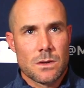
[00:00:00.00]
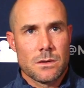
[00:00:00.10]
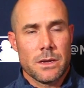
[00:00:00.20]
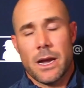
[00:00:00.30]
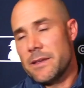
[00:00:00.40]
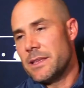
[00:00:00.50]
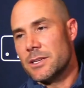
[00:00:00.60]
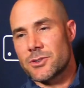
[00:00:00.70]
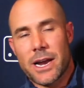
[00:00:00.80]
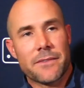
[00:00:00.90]
Yeah, I think
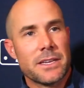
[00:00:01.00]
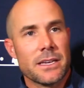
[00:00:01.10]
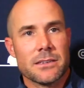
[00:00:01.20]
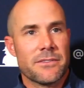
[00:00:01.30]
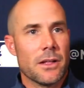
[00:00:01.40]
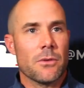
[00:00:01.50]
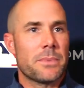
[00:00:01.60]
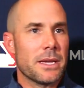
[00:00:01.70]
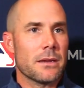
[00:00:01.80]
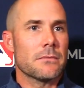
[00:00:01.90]
drafting and
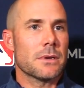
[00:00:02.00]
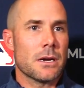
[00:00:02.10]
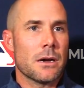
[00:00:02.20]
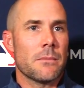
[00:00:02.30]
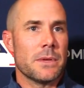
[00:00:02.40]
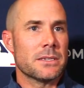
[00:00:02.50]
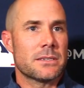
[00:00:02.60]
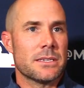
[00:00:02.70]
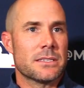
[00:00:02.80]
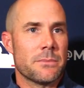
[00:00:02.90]
developing
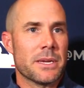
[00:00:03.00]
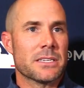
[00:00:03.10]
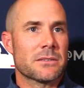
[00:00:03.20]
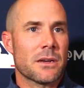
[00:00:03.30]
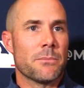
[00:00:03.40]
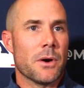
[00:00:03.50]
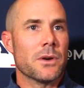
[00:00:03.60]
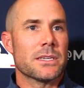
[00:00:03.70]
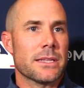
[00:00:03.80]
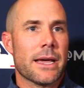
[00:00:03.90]
is the biggest
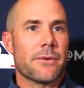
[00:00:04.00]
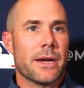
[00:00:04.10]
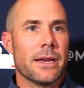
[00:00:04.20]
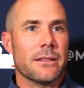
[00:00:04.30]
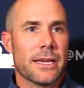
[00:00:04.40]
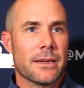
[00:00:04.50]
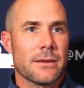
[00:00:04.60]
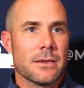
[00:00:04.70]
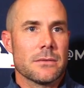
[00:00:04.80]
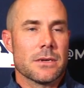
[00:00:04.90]
component to that, right? Like,
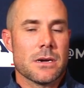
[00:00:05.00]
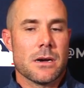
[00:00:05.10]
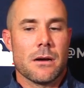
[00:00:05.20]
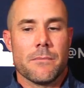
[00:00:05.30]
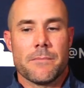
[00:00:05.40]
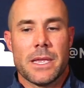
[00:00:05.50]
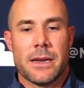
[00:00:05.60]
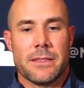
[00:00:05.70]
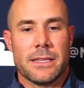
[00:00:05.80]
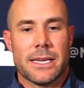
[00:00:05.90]
and I
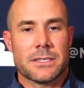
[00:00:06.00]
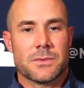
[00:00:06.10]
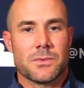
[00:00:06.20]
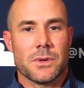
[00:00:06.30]
think that's,